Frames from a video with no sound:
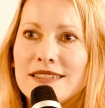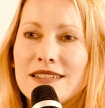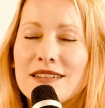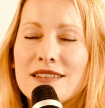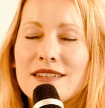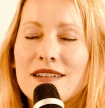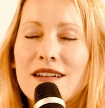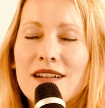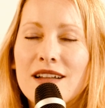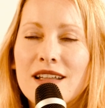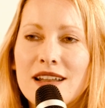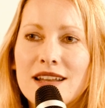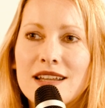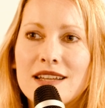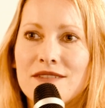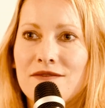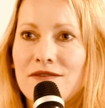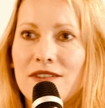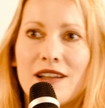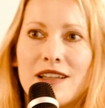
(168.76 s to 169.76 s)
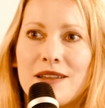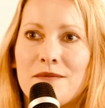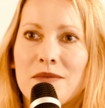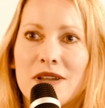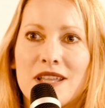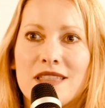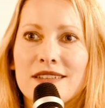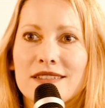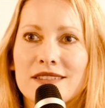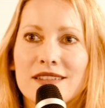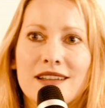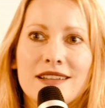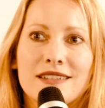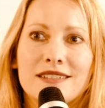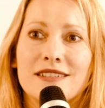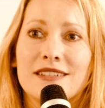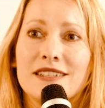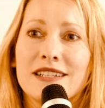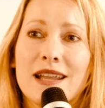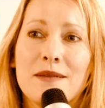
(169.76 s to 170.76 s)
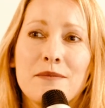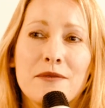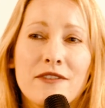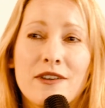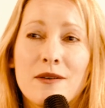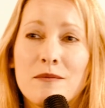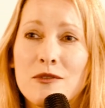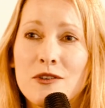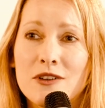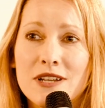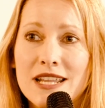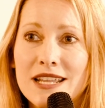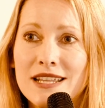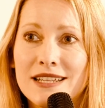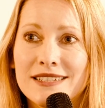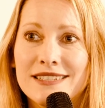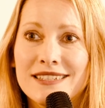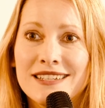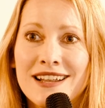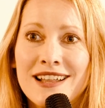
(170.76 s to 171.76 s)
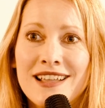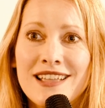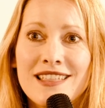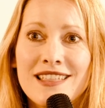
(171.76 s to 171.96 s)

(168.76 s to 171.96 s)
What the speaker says: is entirely defined by the size and shape of our bodies.